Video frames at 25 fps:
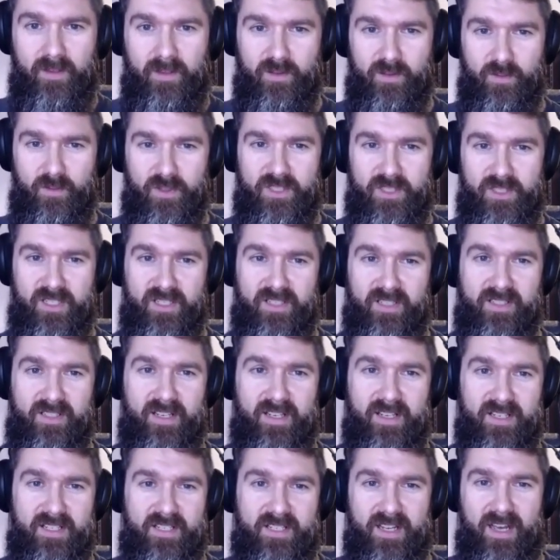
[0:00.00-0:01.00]
You would see
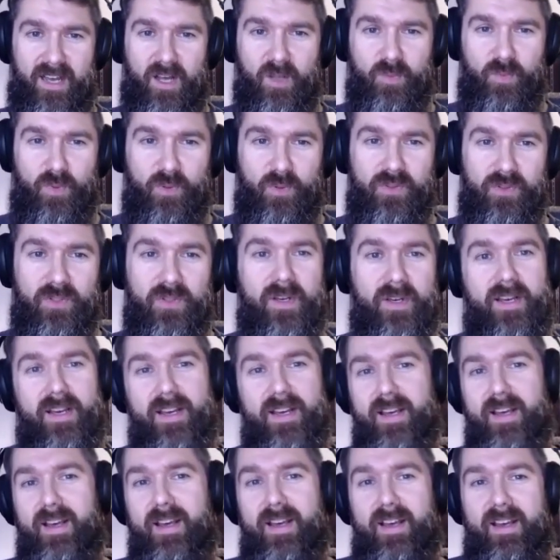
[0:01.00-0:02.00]
this output.
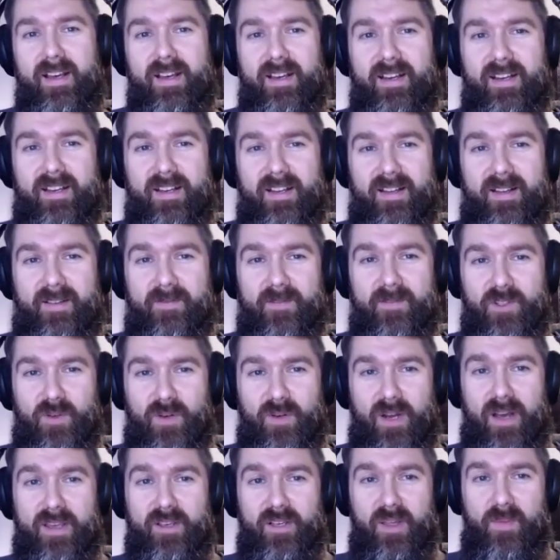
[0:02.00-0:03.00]
So
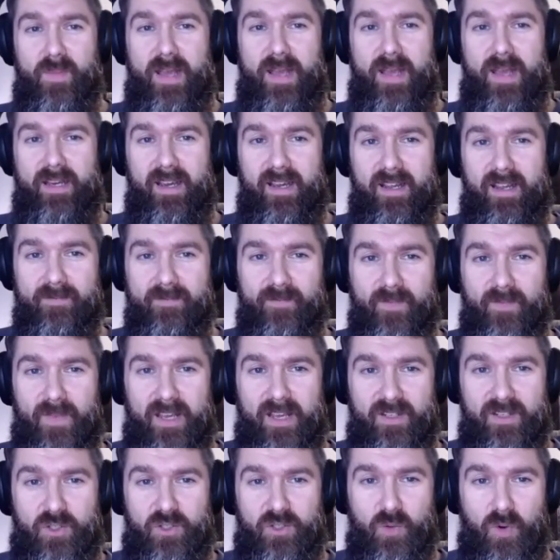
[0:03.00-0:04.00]
now you get back a
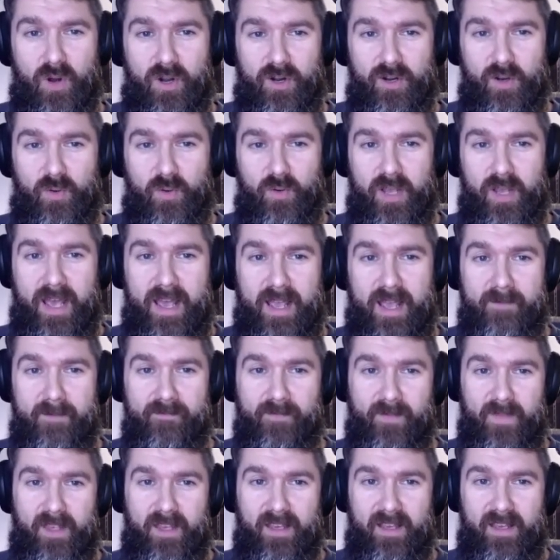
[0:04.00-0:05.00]
200
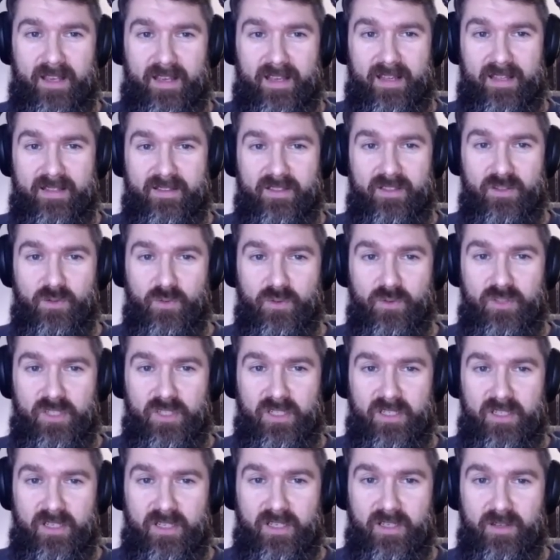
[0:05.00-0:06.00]
OK, and you'll
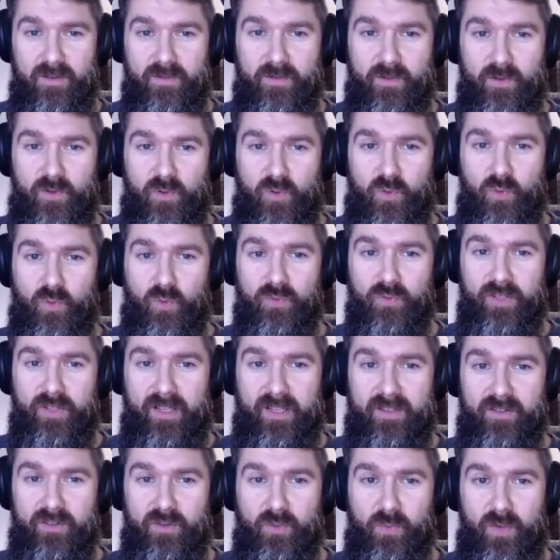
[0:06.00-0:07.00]
see the
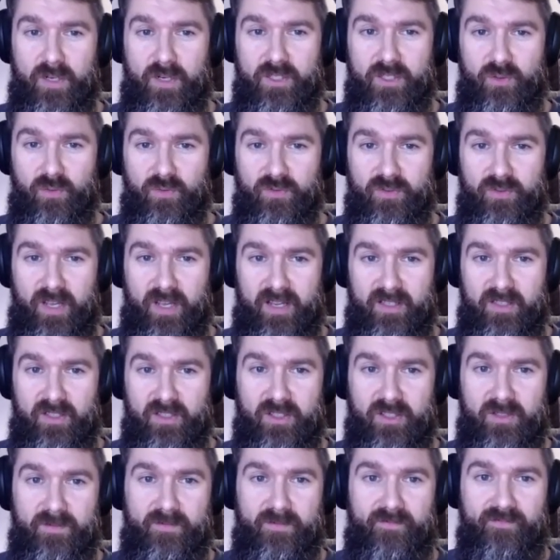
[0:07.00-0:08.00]
content which
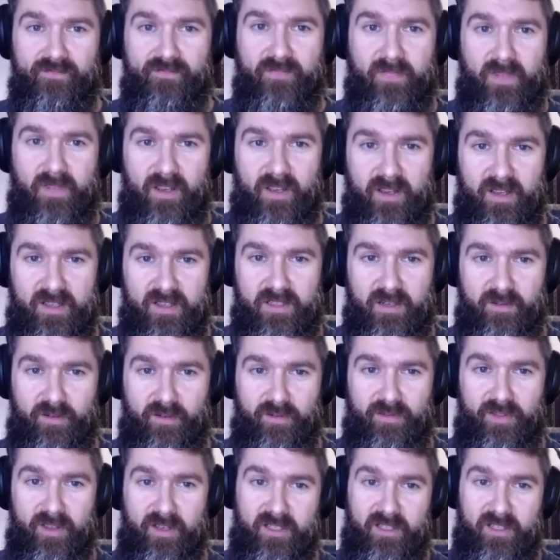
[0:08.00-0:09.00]
contains
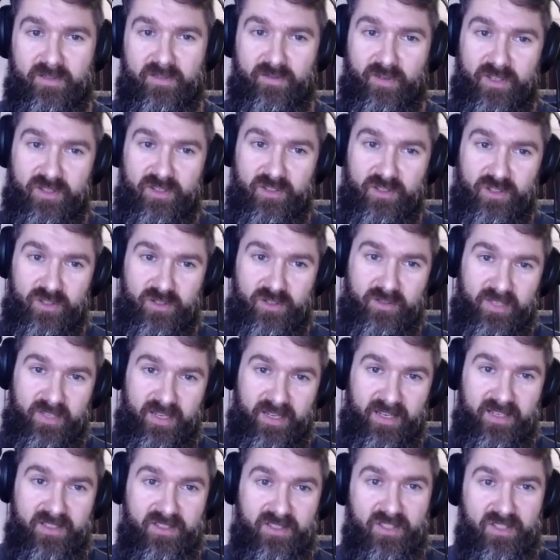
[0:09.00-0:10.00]
several things. For instance, the
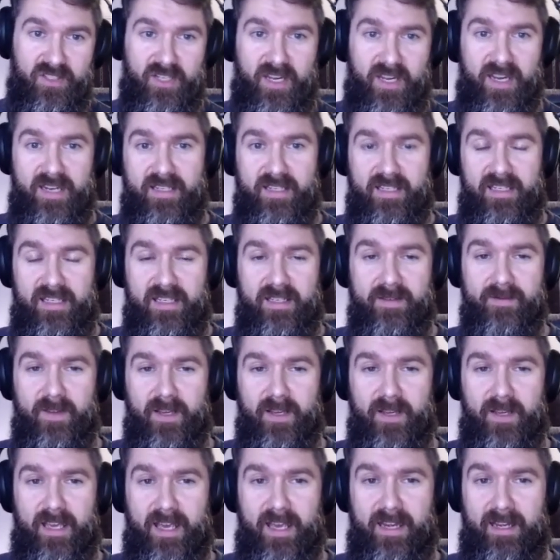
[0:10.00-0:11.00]
instance ID.
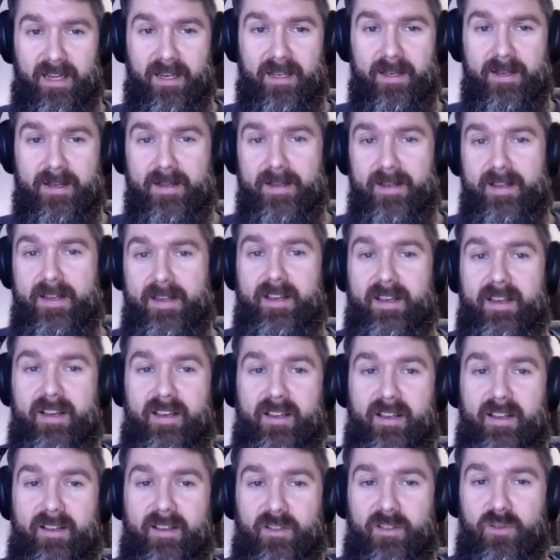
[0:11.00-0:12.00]
Again,
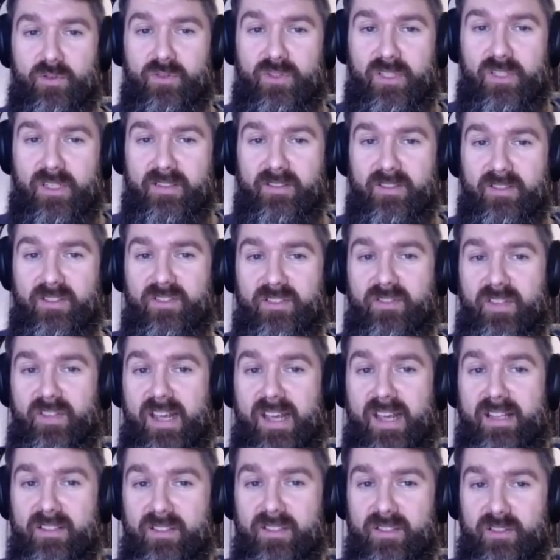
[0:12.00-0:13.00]
you'll see that the
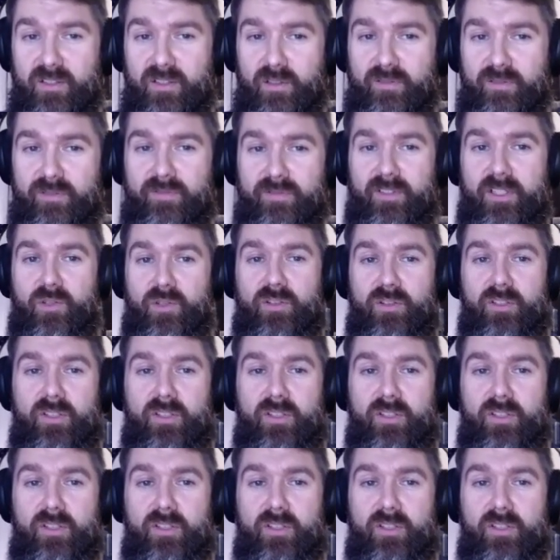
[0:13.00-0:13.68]
status of this